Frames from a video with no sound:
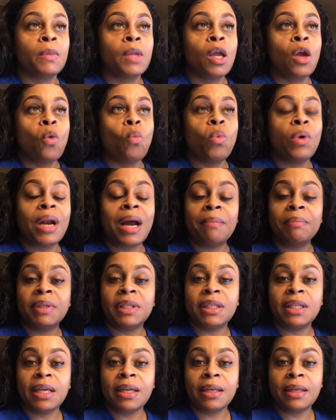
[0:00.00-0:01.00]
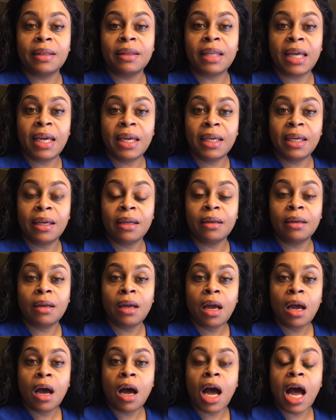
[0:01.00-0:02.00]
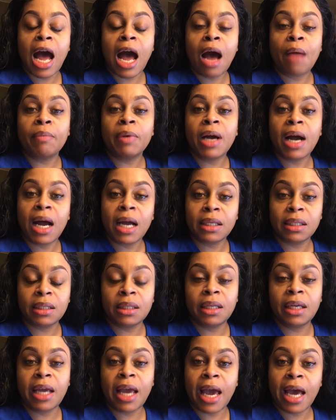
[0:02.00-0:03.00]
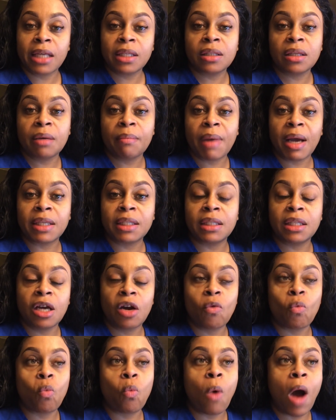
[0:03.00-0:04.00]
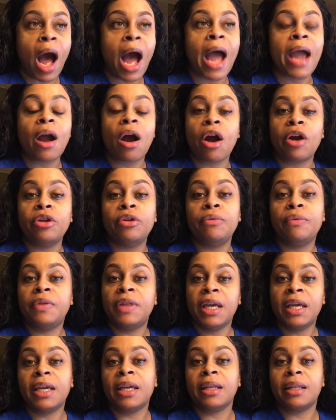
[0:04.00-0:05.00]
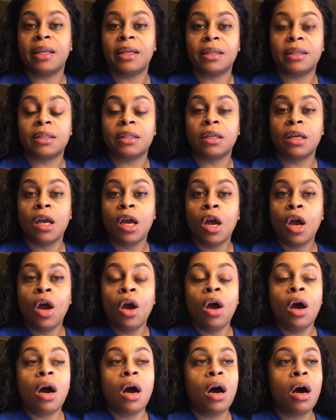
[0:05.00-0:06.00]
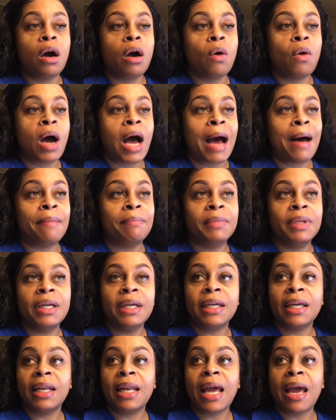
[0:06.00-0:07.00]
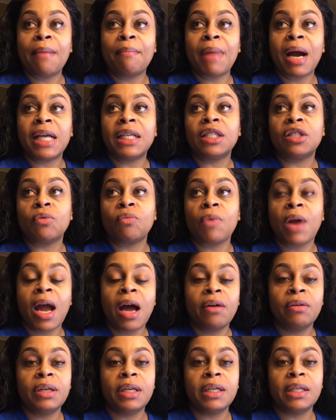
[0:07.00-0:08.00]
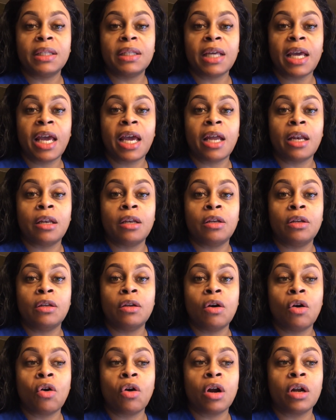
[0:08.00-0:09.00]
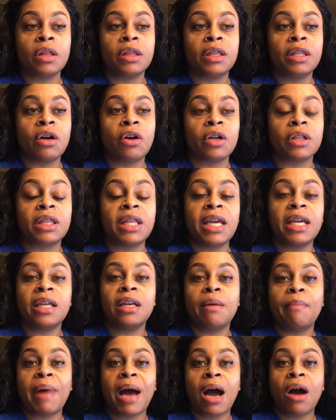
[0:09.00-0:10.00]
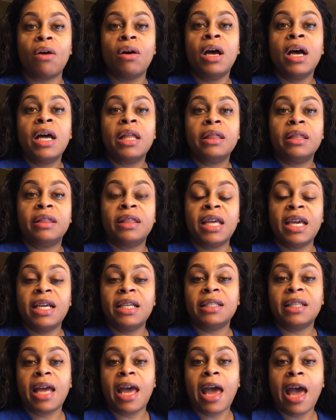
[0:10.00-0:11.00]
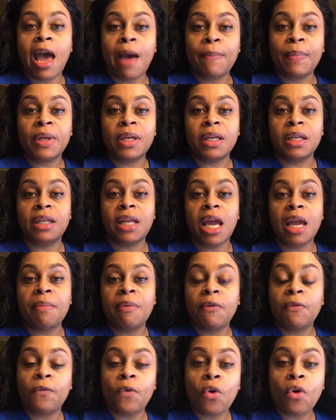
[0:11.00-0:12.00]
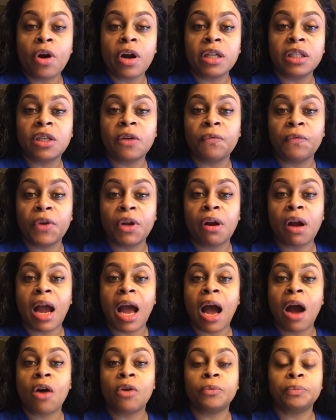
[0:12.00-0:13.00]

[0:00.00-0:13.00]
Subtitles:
when I'm sitting thinking, I'm constantly asking myself, why are you thinking this? I'm looking at my surroundings and or thinking about things that happened the day before to figure out